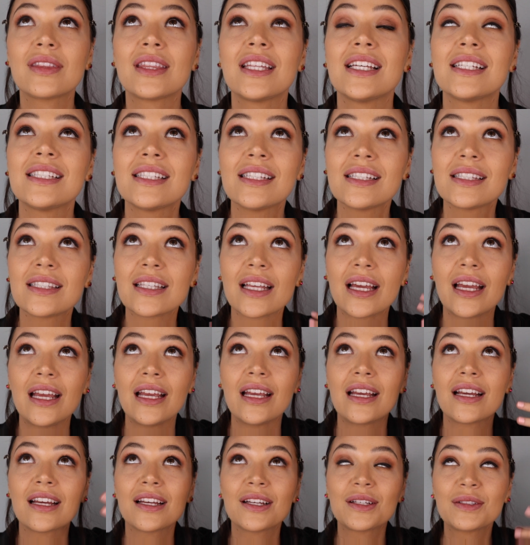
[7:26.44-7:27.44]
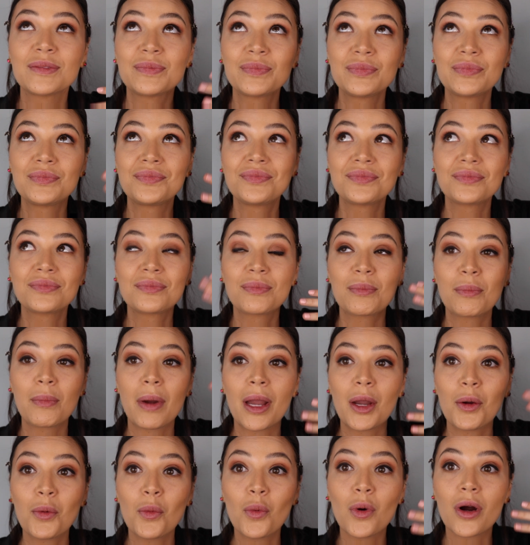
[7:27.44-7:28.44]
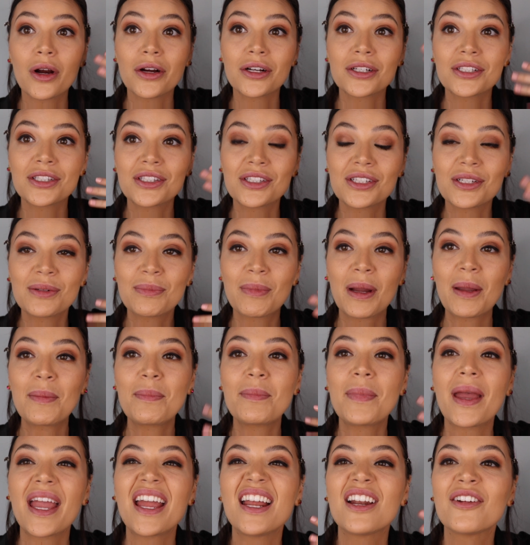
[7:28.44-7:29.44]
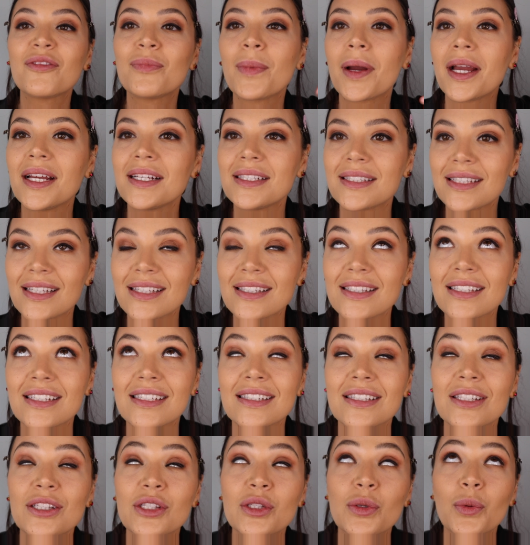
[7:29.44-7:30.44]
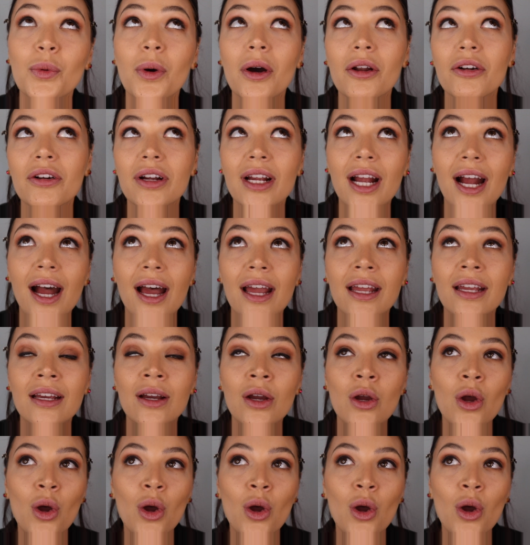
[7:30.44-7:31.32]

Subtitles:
This is like my worst, my bane of my existence is a watery eye.